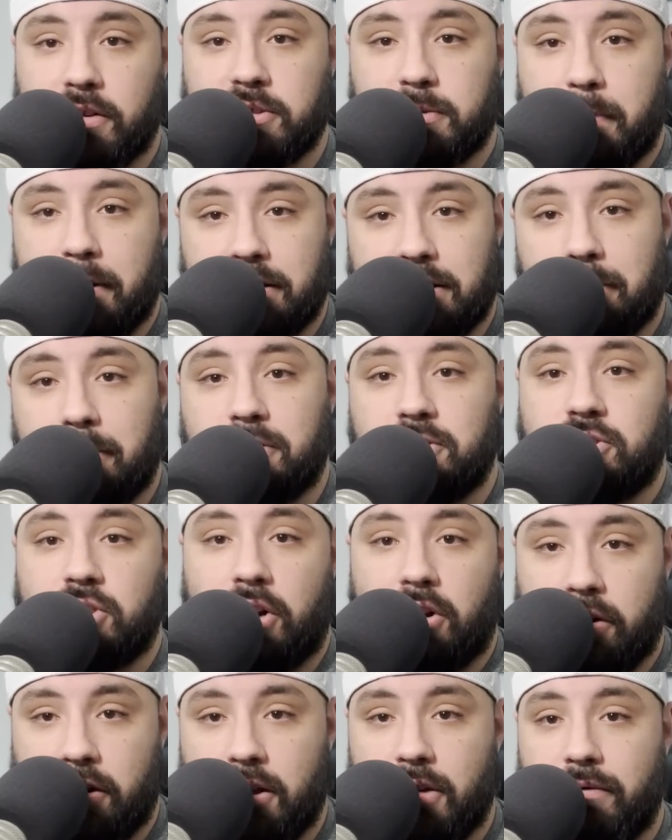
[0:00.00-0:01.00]
spent the
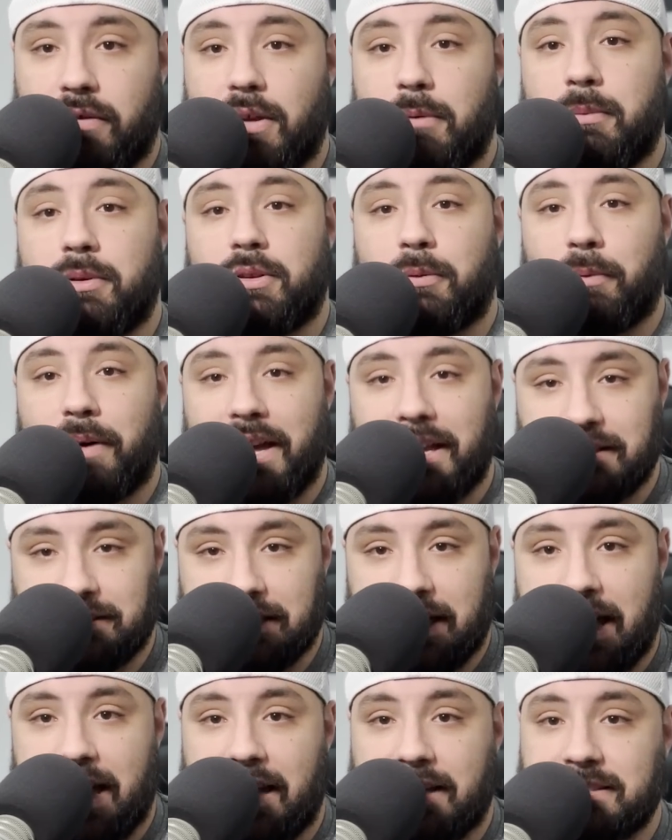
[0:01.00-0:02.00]
majority of it with the White
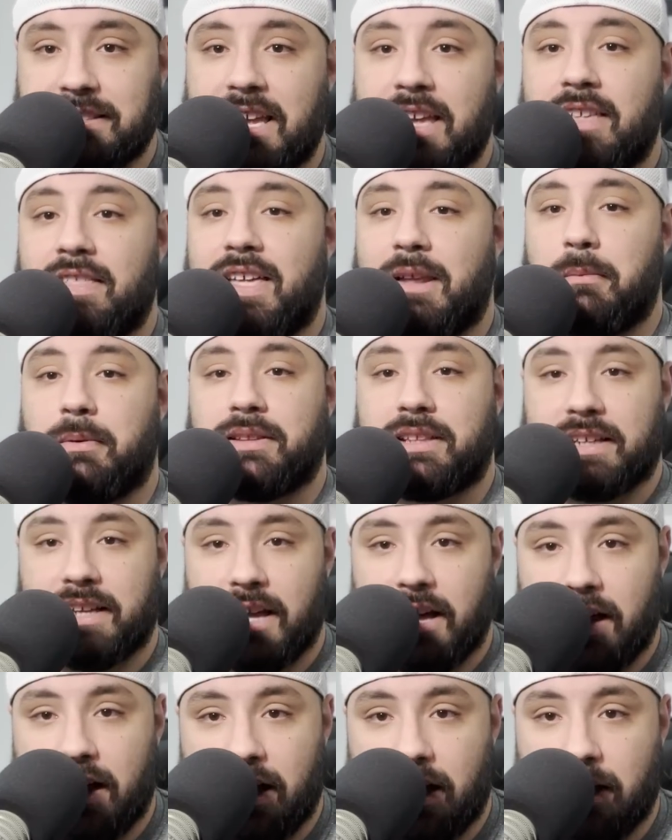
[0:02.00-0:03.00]
Sox, then with the
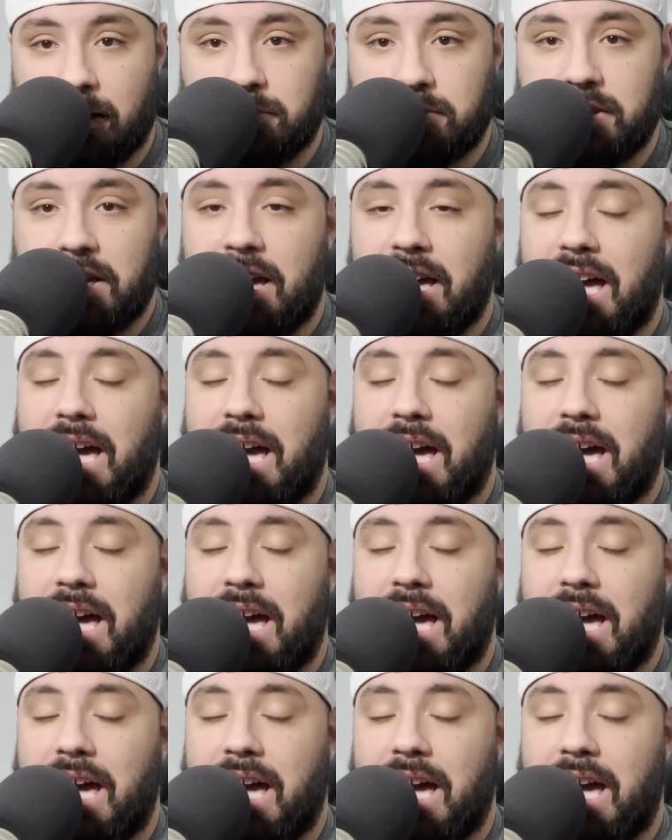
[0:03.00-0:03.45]
Cubs.